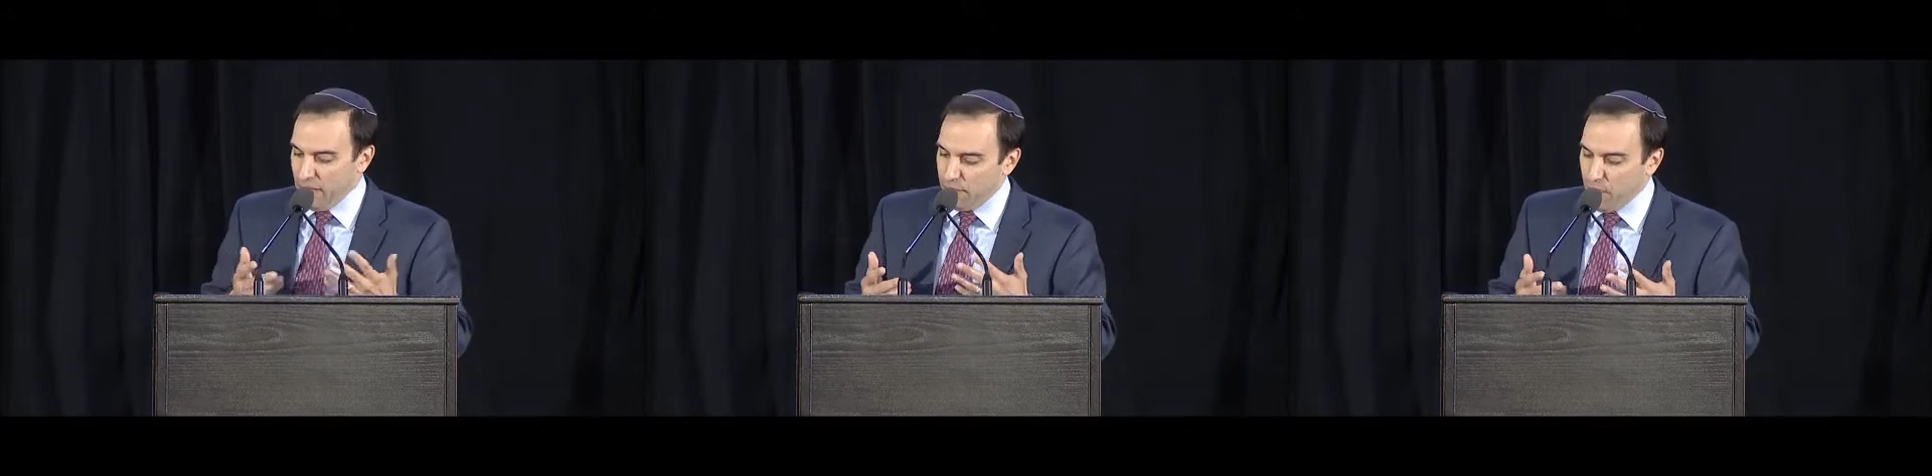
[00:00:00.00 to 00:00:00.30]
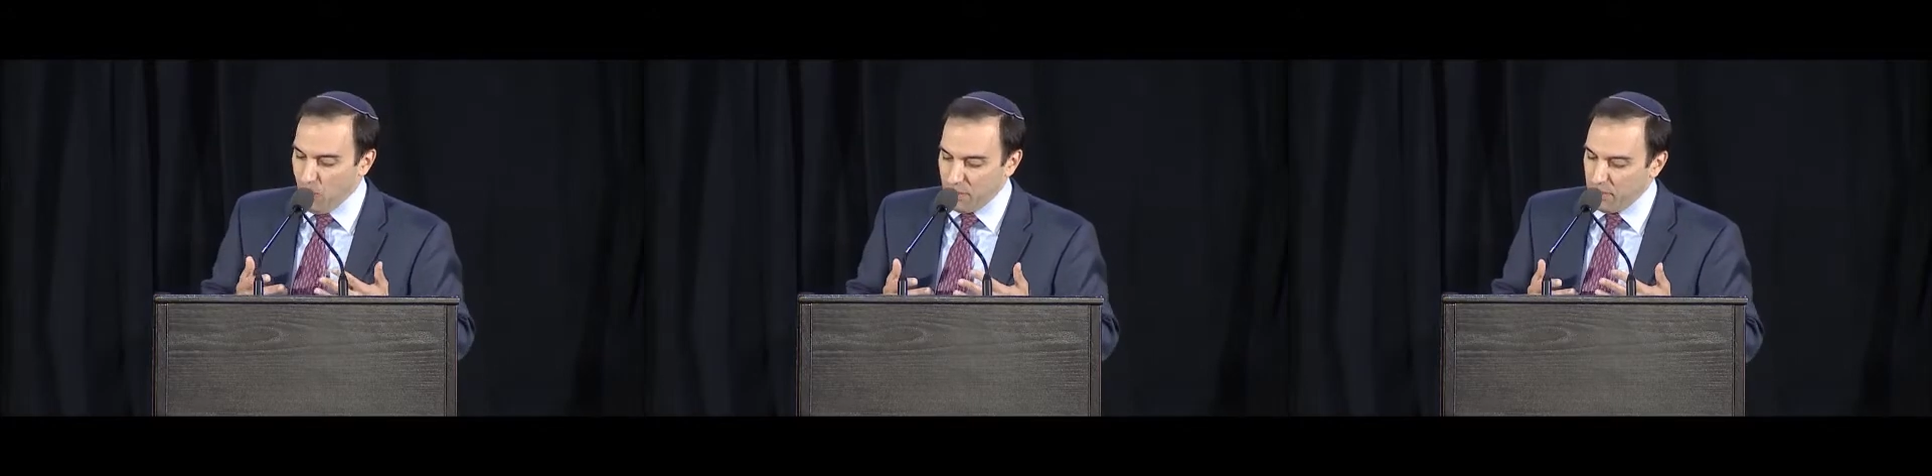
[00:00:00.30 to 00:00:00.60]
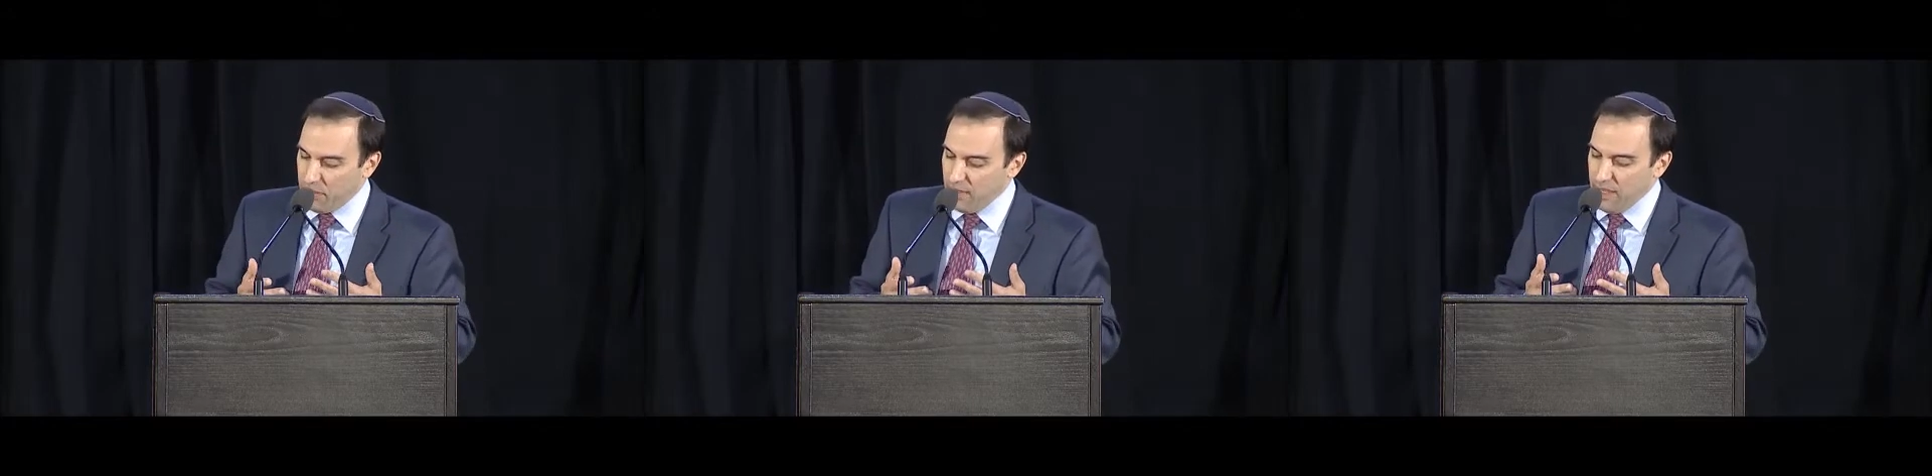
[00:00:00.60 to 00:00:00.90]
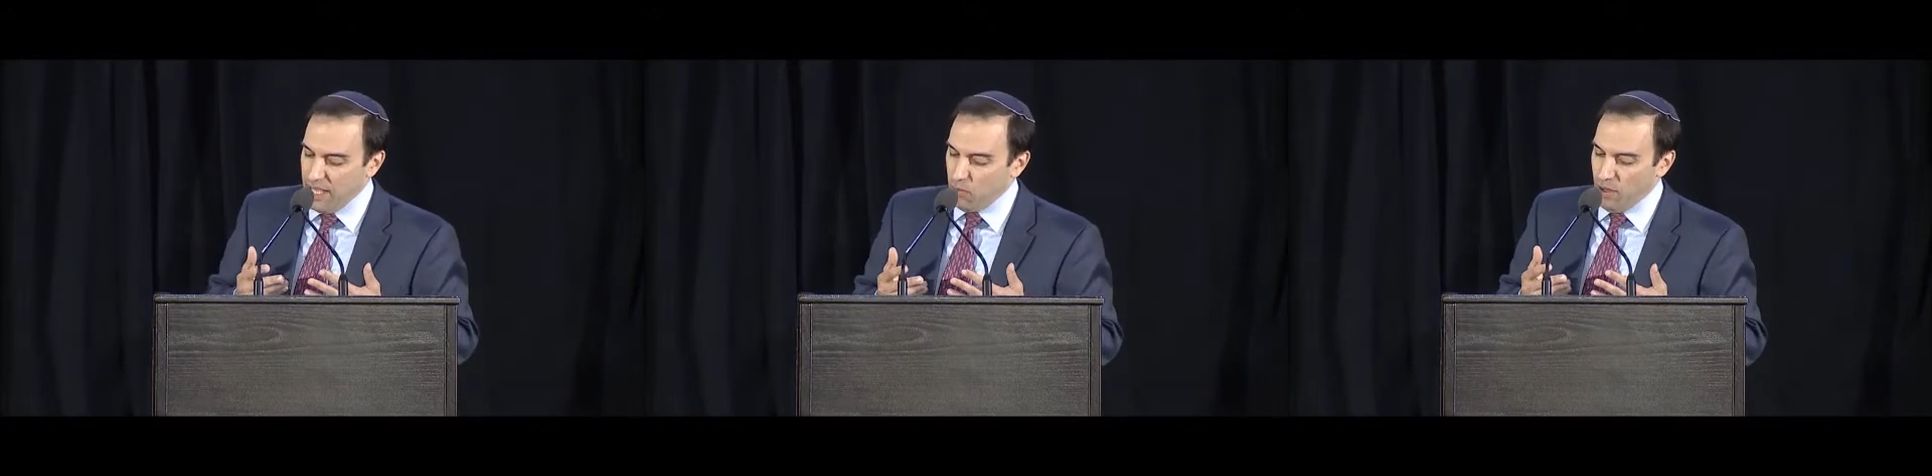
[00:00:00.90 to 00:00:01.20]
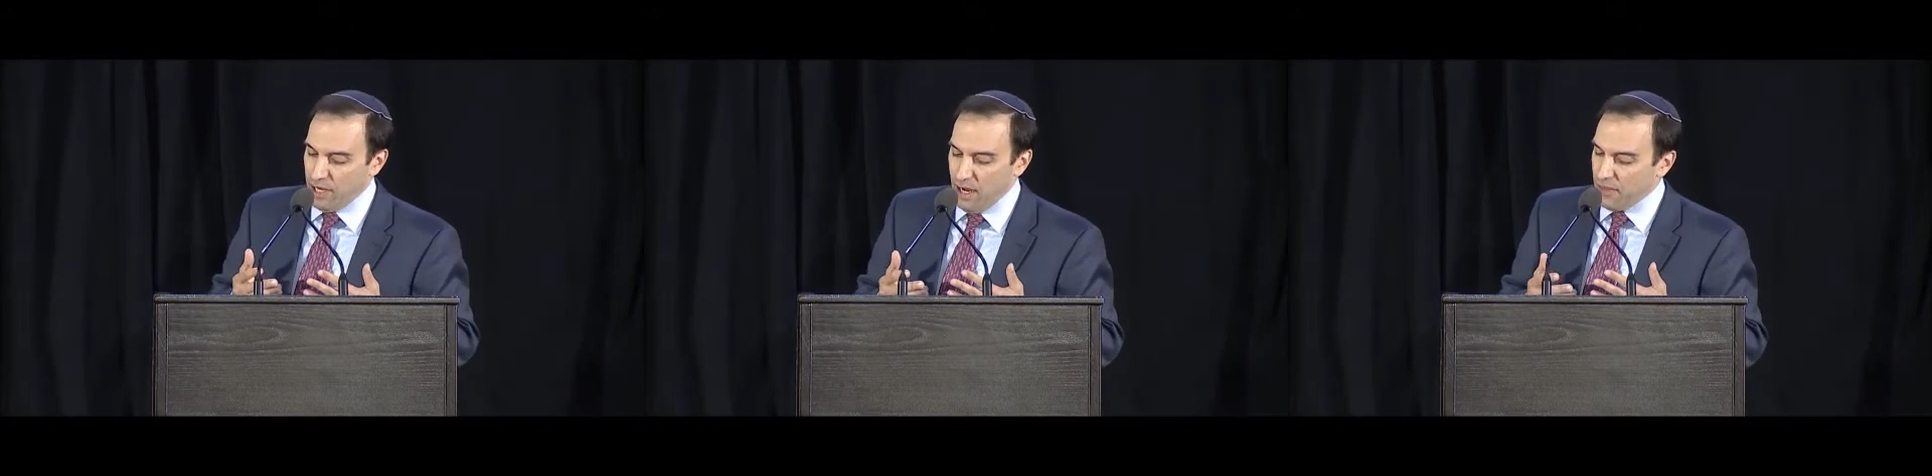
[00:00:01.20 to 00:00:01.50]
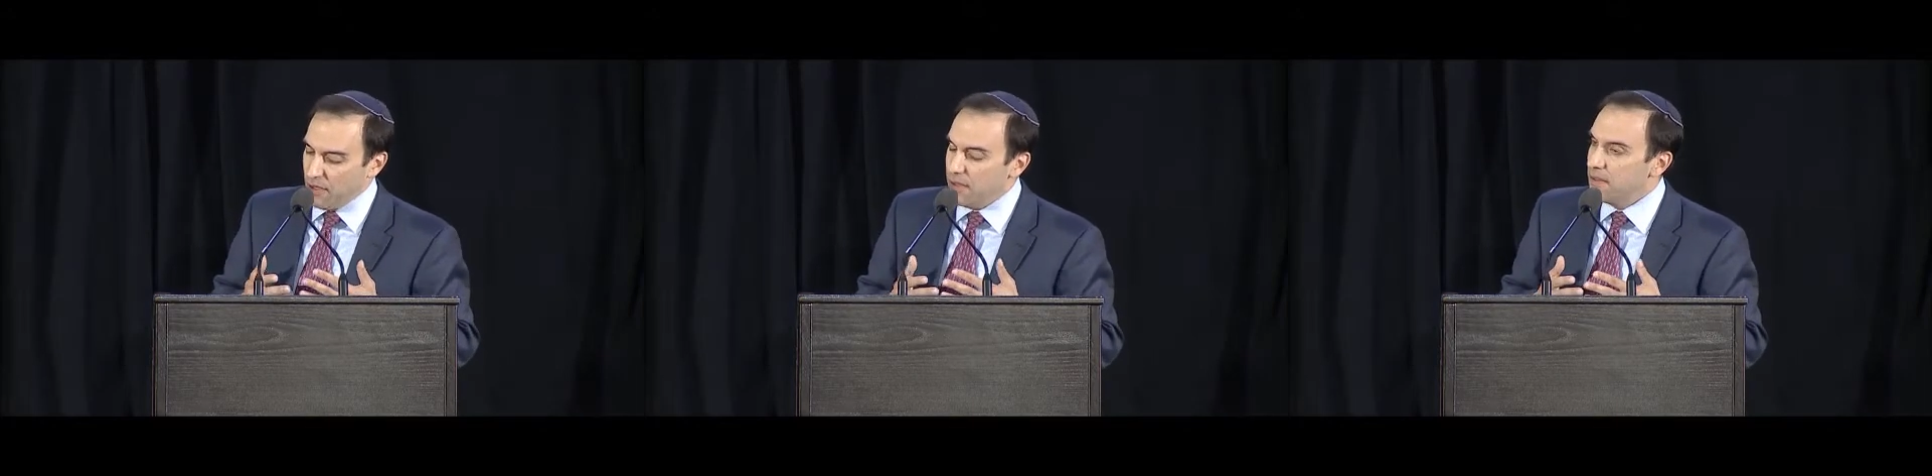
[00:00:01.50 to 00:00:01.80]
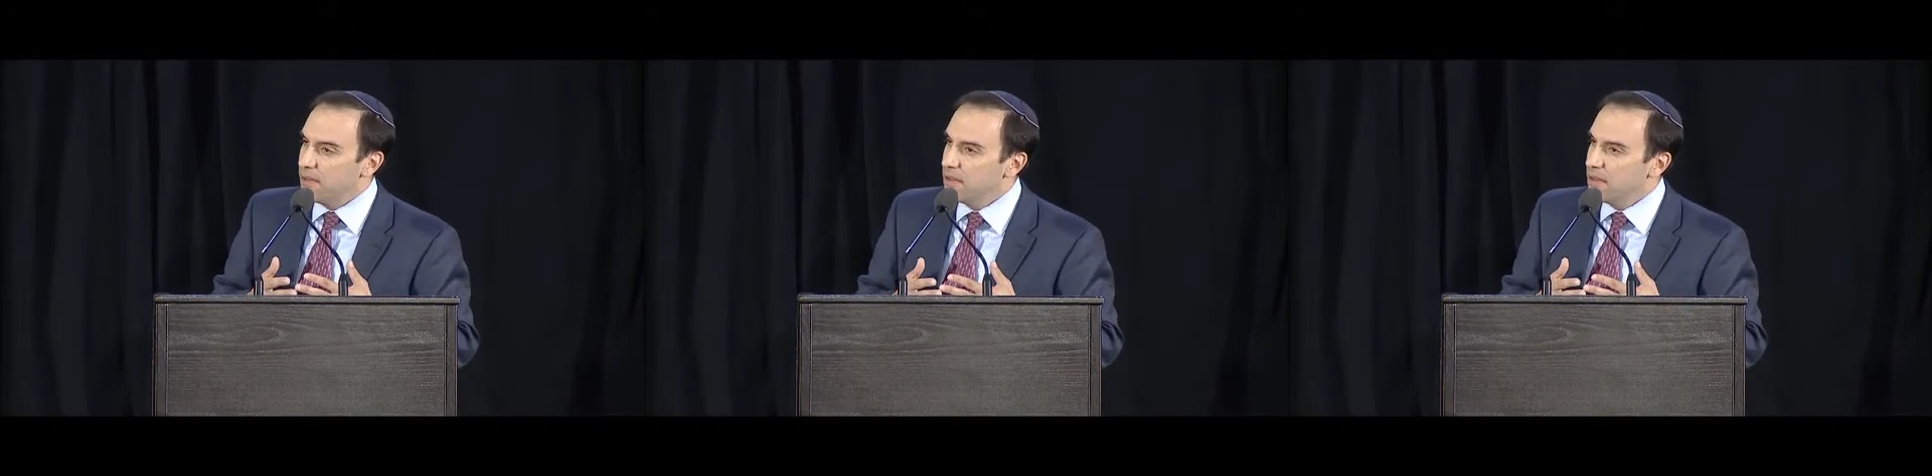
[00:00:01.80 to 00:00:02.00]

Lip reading: and forth at one another.